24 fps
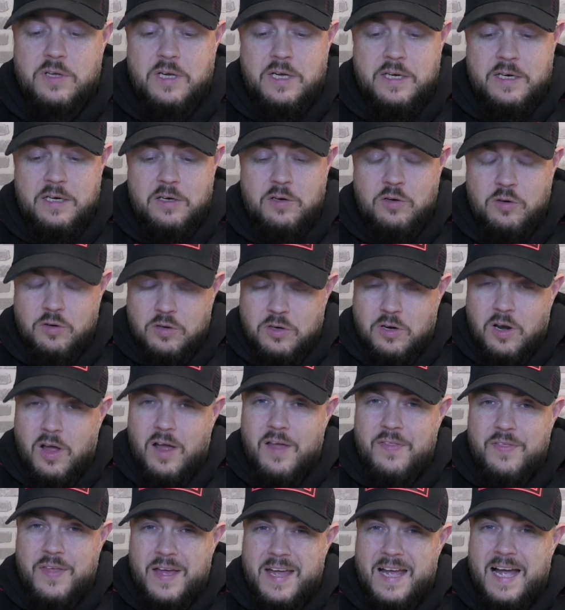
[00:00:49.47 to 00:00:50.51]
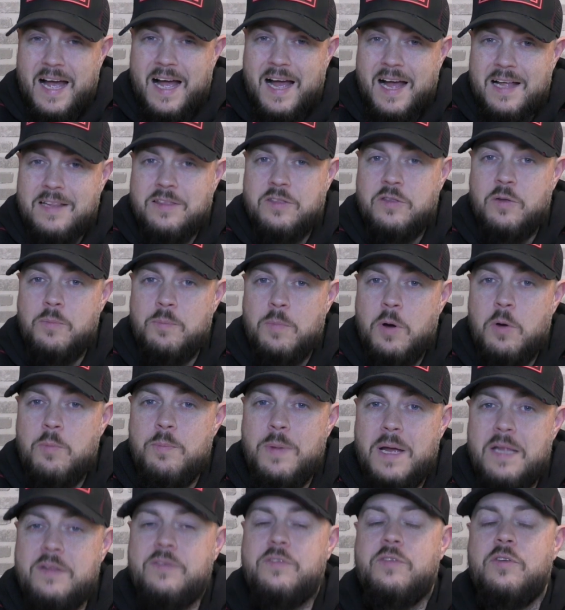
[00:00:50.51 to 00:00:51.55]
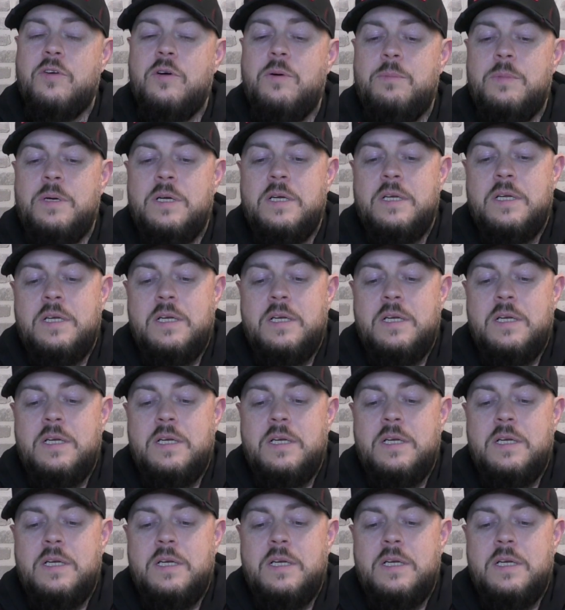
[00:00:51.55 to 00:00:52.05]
And it looked like they had the momentum.